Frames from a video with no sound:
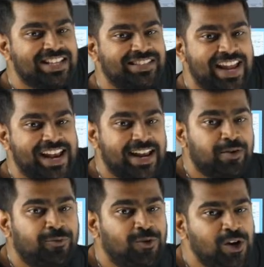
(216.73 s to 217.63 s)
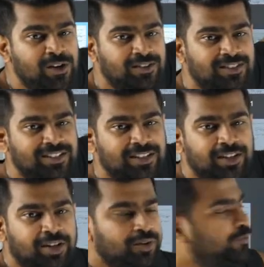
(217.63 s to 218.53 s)
has taken full
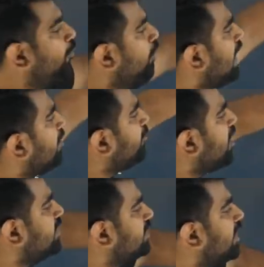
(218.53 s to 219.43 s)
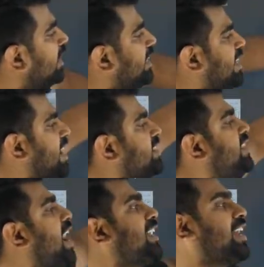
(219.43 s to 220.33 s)
efforts.
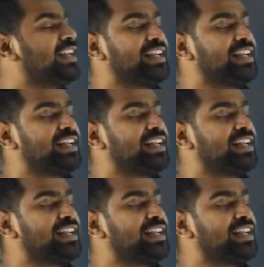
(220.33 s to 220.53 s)
NCERT la